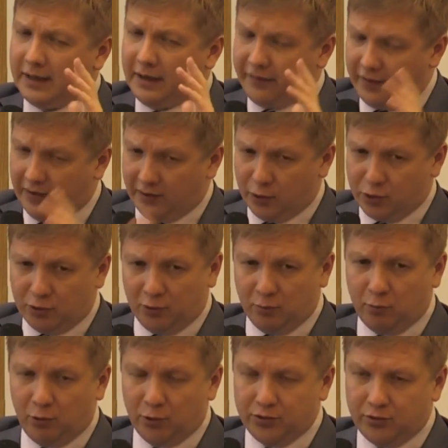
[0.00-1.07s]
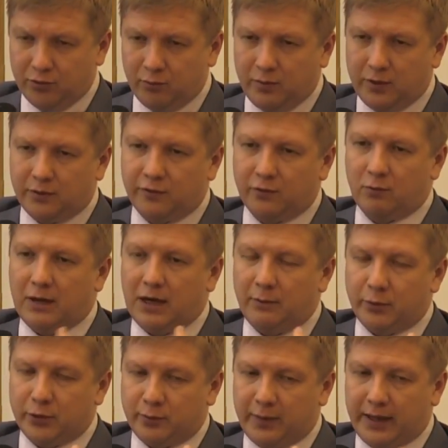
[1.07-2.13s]
Definitely it's all important, but from my
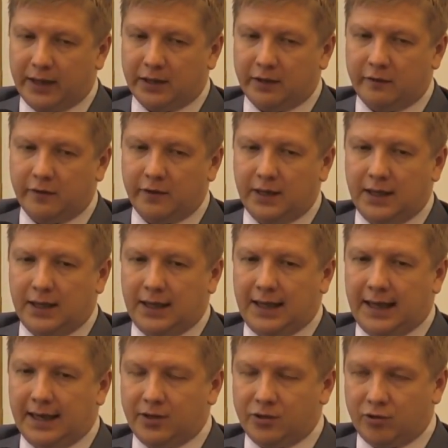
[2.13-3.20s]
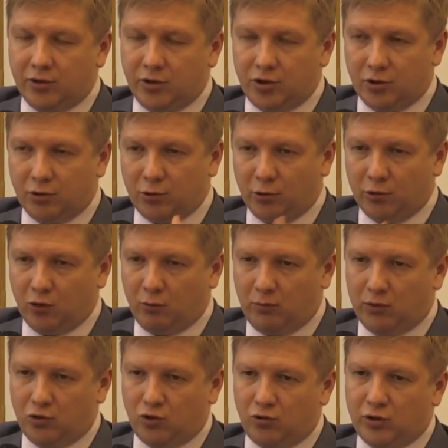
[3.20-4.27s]
perspective, any strategic
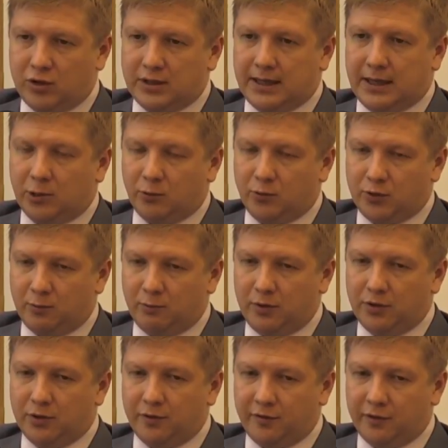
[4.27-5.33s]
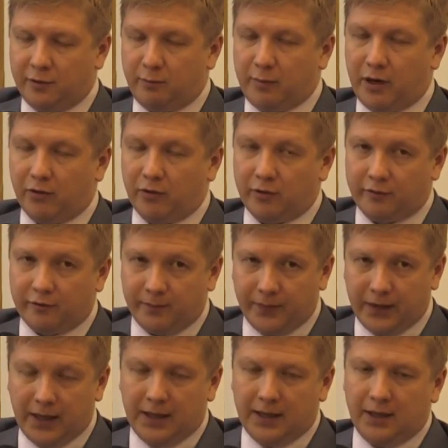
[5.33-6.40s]
document should start with a bit different paragraph.
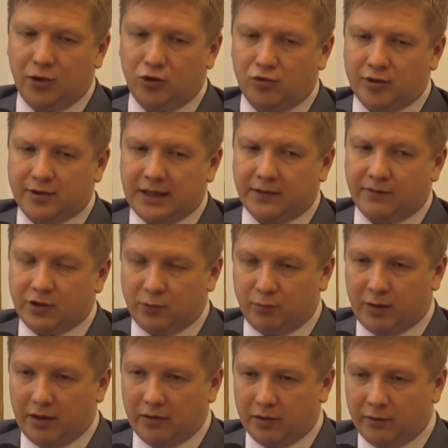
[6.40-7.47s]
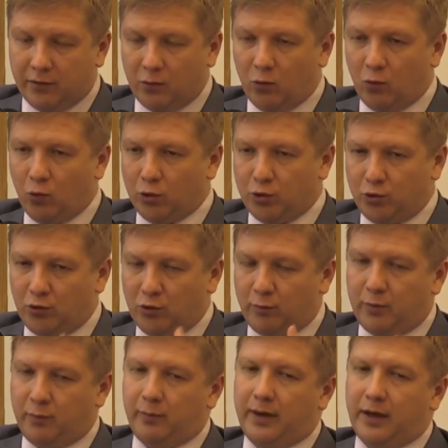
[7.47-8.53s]
It should start with a paragraph what you are
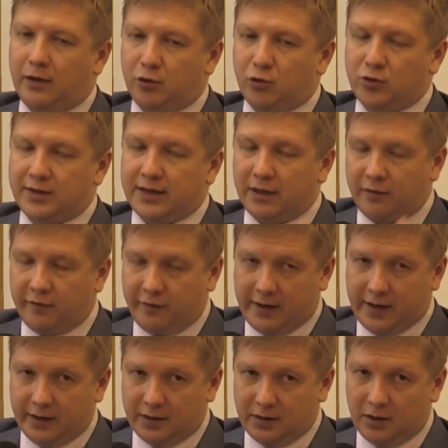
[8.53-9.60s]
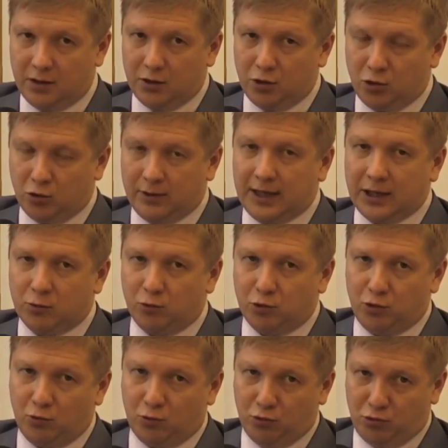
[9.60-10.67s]
prepared to sacrifice to get
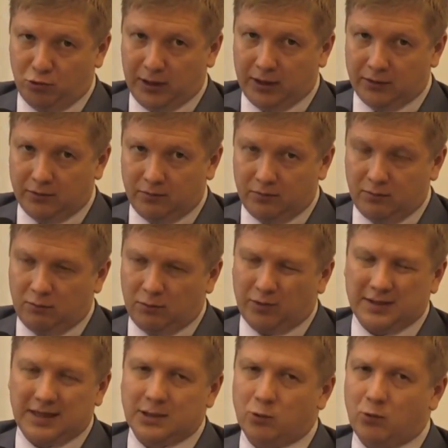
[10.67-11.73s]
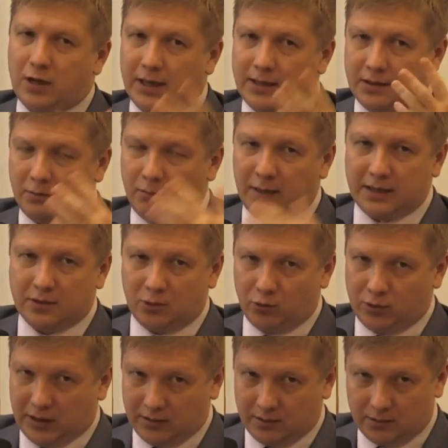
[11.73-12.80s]
what you want to get, because otherwise it makes no
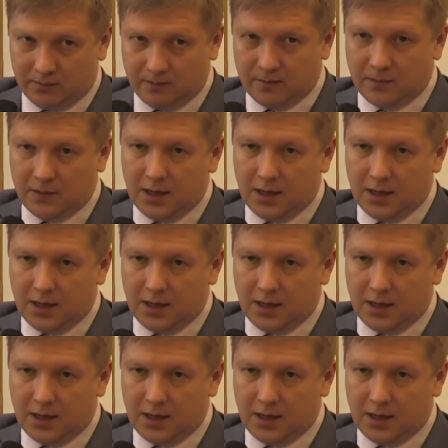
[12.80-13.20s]
sense.